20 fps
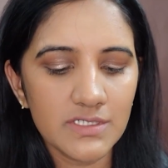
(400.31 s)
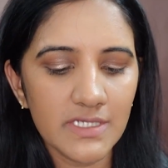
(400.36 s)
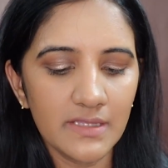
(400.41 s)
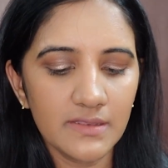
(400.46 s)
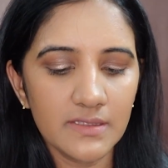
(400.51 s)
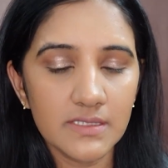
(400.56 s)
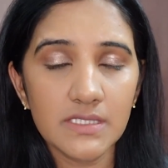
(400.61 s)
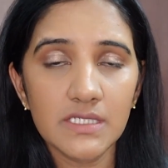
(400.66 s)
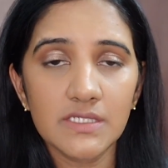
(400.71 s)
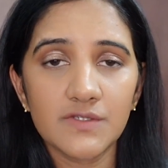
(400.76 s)
and
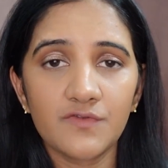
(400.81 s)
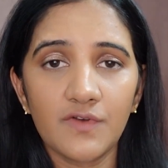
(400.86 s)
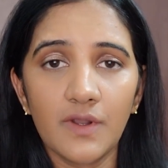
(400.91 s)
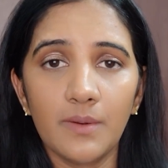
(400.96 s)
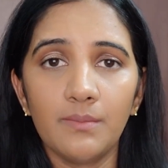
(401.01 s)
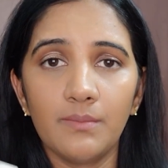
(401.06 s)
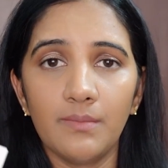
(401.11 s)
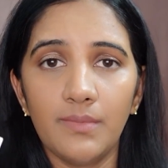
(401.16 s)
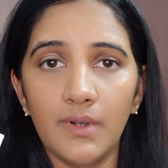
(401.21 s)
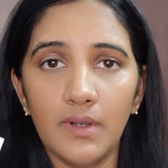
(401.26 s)
this is
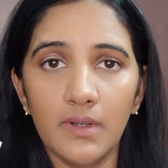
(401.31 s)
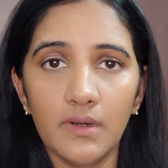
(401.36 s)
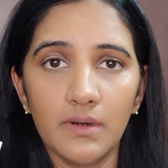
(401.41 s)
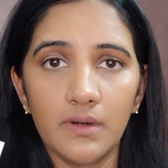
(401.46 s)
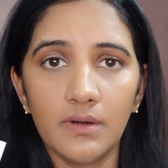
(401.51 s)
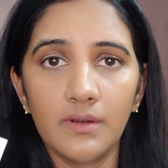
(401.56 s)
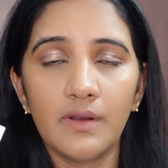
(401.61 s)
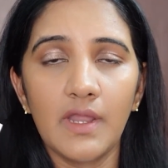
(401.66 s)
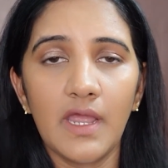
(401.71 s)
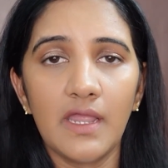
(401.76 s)
from
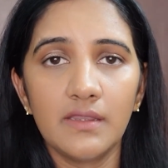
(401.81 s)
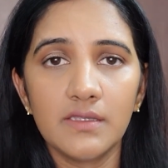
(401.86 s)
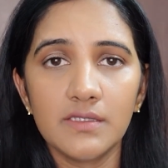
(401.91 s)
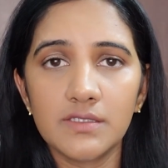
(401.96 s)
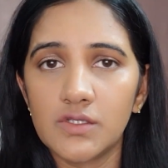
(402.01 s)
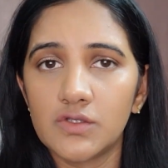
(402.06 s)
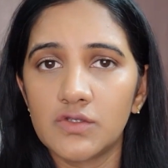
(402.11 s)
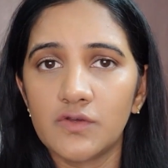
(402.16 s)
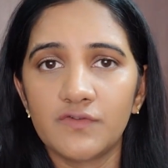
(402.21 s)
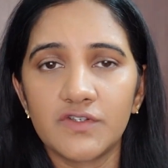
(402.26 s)
Blur, and this
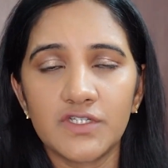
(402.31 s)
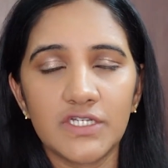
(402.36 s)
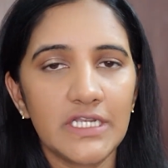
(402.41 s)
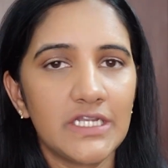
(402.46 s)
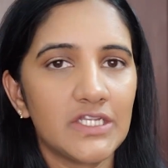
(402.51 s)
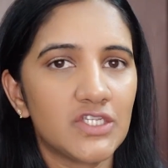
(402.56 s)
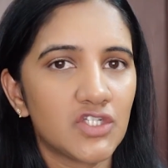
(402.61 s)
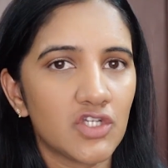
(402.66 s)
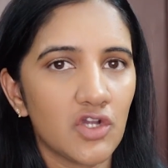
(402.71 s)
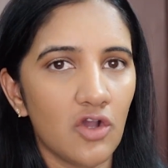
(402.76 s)
is of
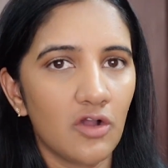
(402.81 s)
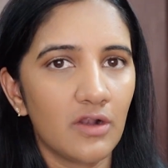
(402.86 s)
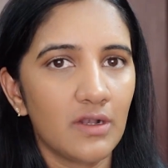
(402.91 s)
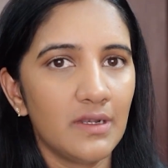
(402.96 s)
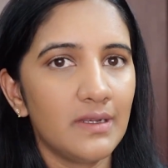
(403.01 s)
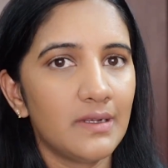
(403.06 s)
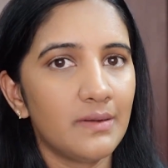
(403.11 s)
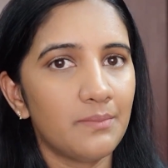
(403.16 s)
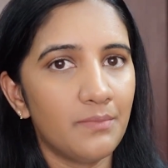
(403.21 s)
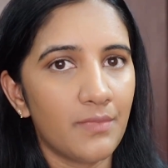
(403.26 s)
shade
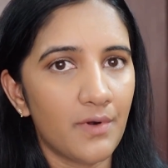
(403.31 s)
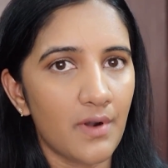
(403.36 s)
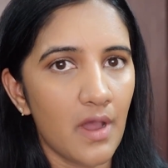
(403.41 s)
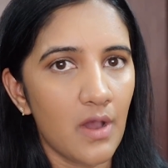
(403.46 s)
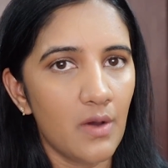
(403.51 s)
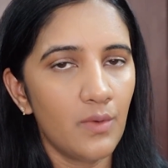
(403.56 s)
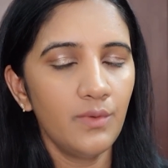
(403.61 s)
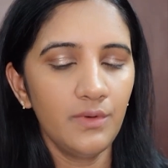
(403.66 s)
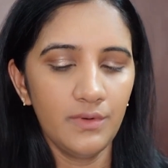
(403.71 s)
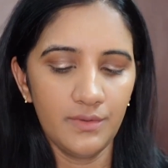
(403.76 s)
Chocolate
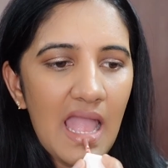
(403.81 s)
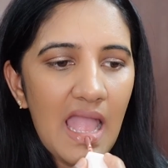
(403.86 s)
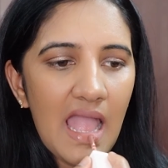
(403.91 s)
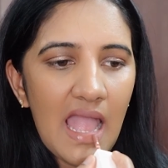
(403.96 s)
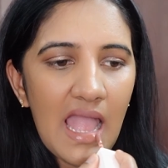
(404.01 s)
Brown.